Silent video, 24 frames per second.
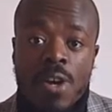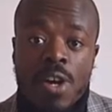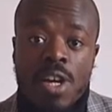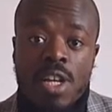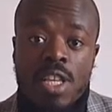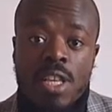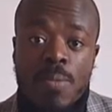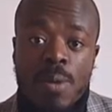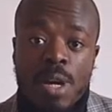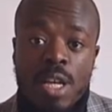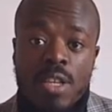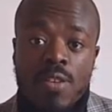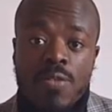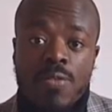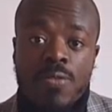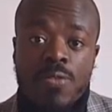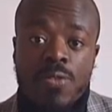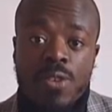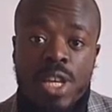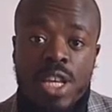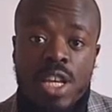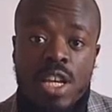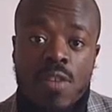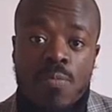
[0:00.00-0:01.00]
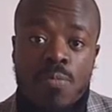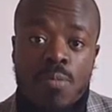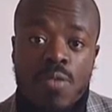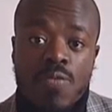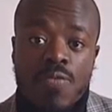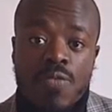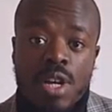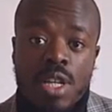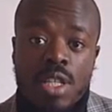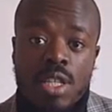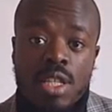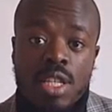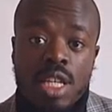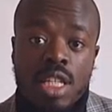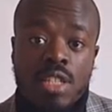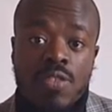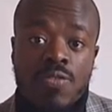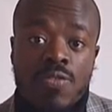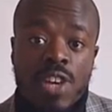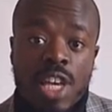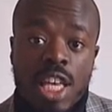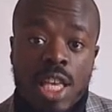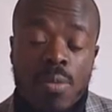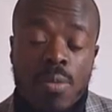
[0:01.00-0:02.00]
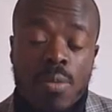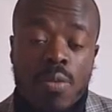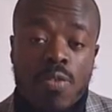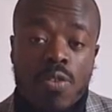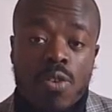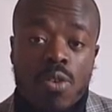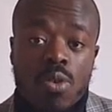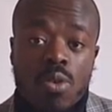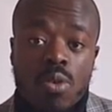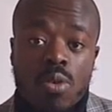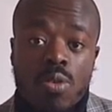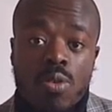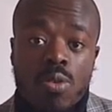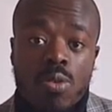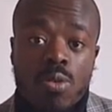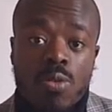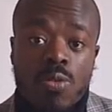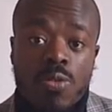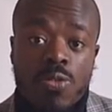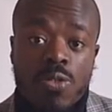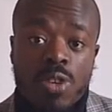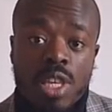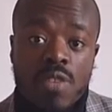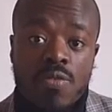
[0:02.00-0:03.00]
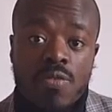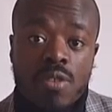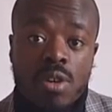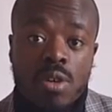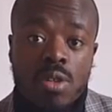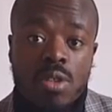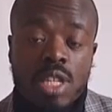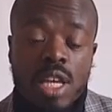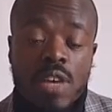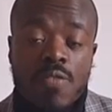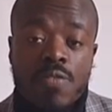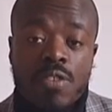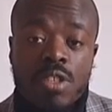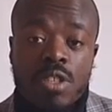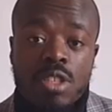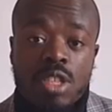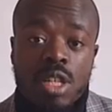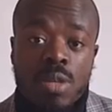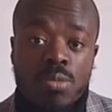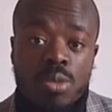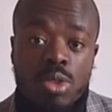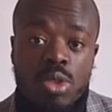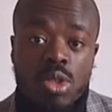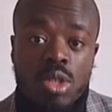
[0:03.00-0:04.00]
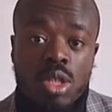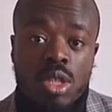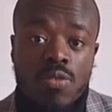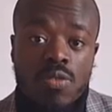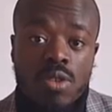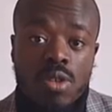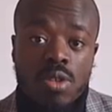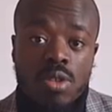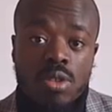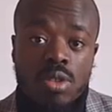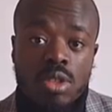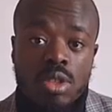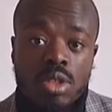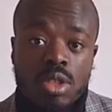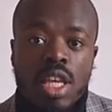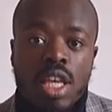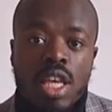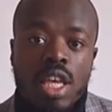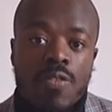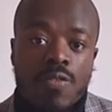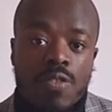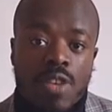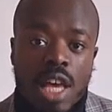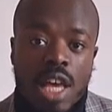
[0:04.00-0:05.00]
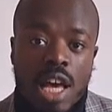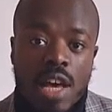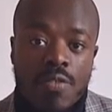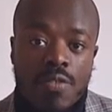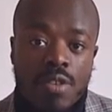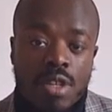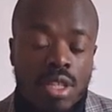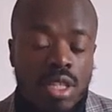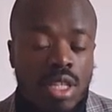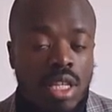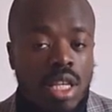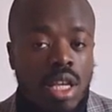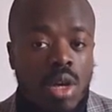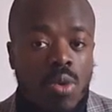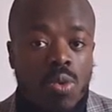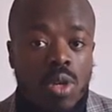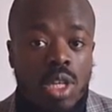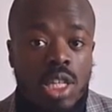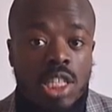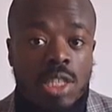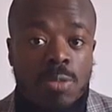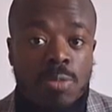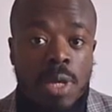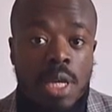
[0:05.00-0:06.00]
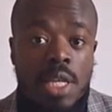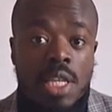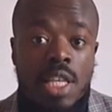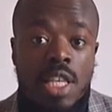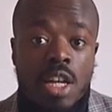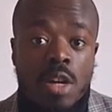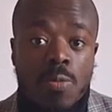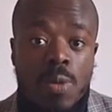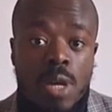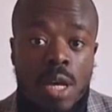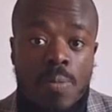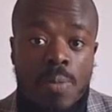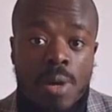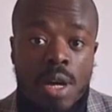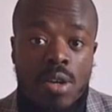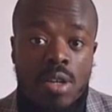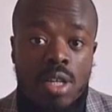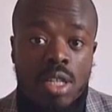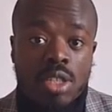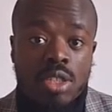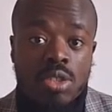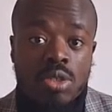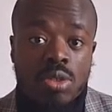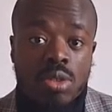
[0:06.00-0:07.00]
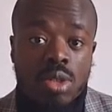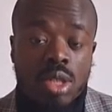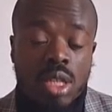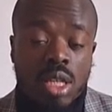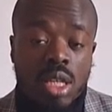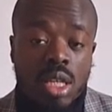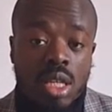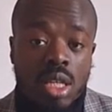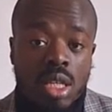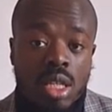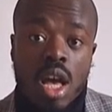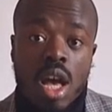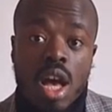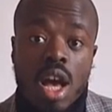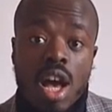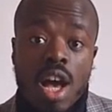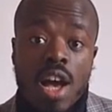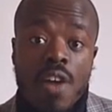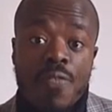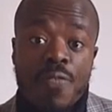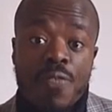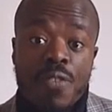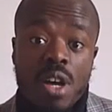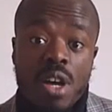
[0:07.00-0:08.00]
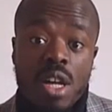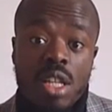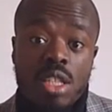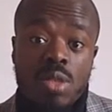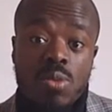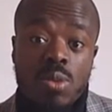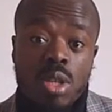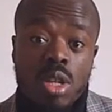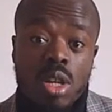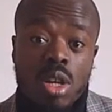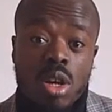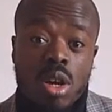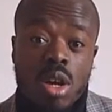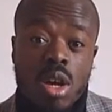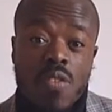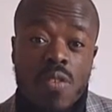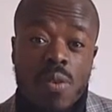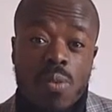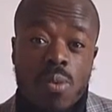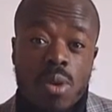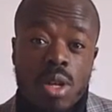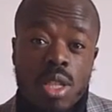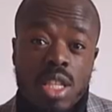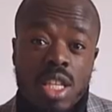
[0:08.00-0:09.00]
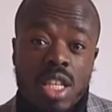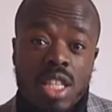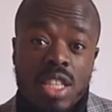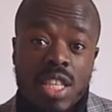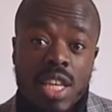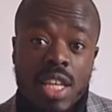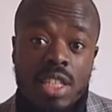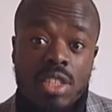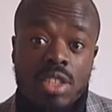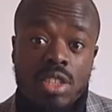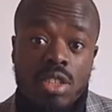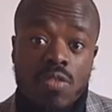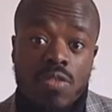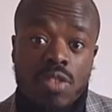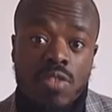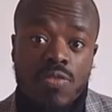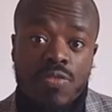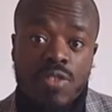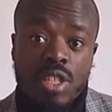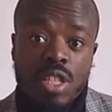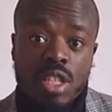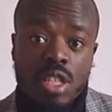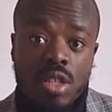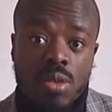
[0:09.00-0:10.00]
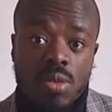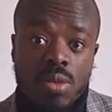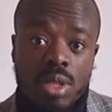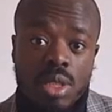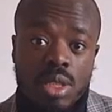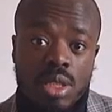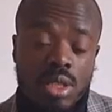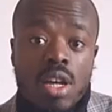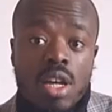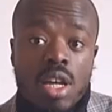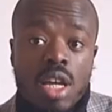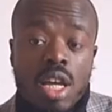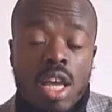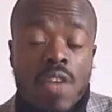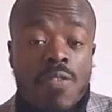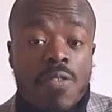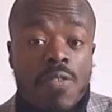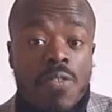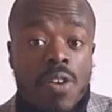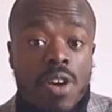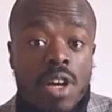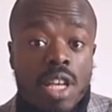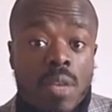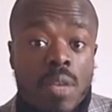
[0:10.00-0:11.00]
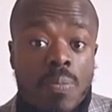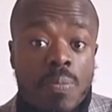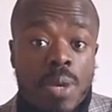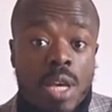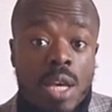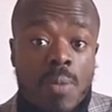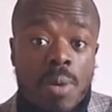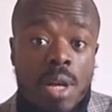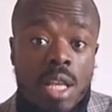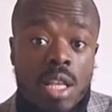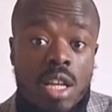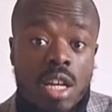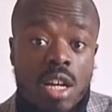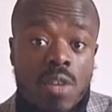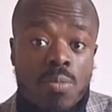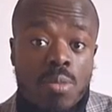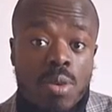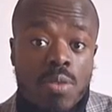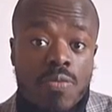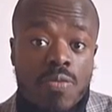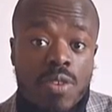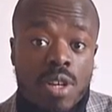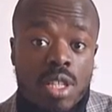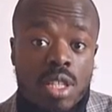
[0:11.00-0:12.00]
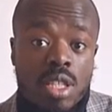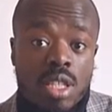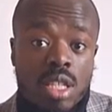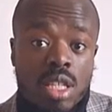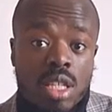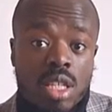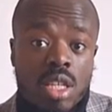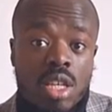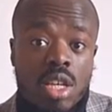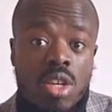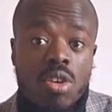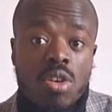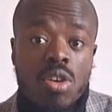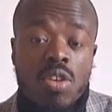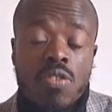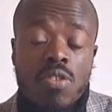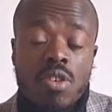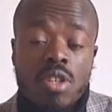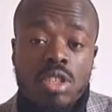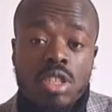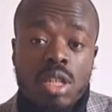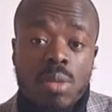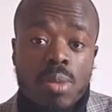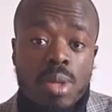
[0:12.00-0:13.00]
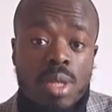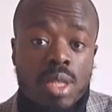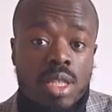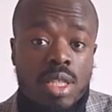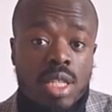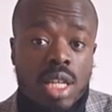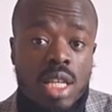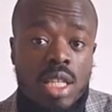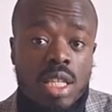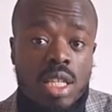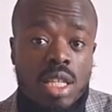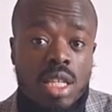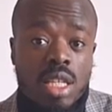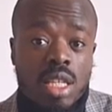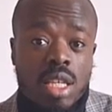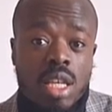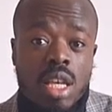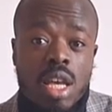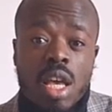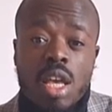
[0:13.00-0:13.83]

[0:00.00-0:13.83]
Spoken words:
heard about the free government funding that's available for all 3-year-olds and for some 2-year-olds. If you haven't, then I will explain a little bit about it shortly. I first want to go over what the intention of this video is. If you've heard a bit about the government funding, or you've got some understanding,